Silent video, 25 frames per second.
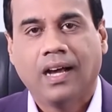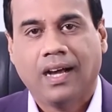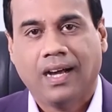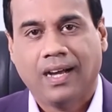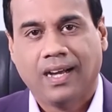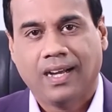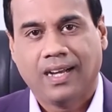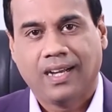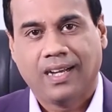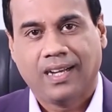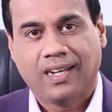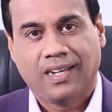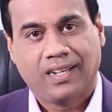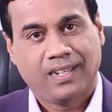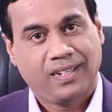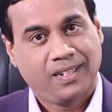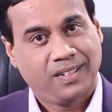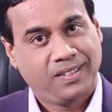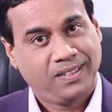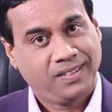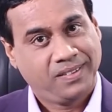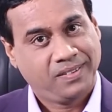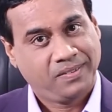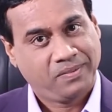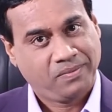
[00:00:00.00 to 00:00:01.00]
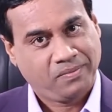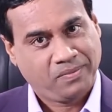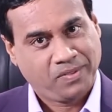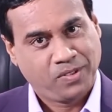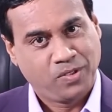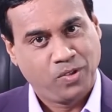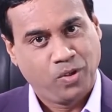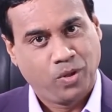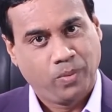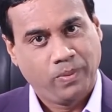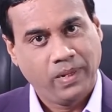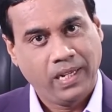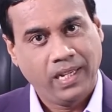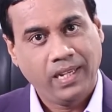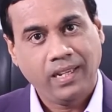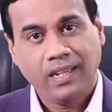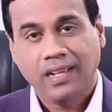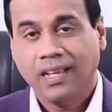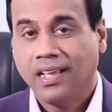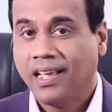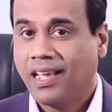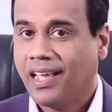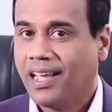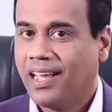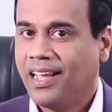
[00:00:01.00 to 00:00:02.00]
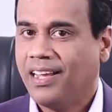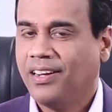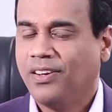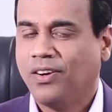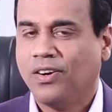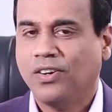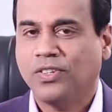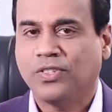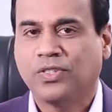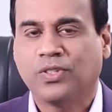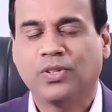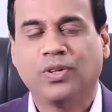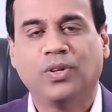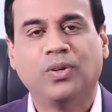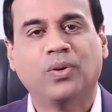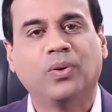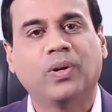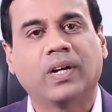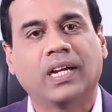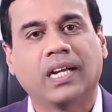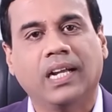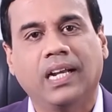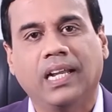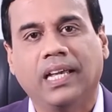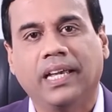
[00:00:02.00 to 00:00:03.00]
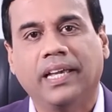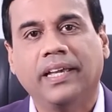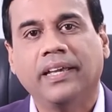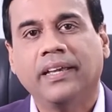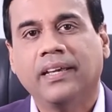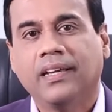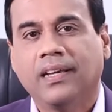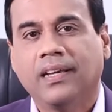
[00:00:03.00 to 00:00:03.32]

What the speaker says: globally and also locally.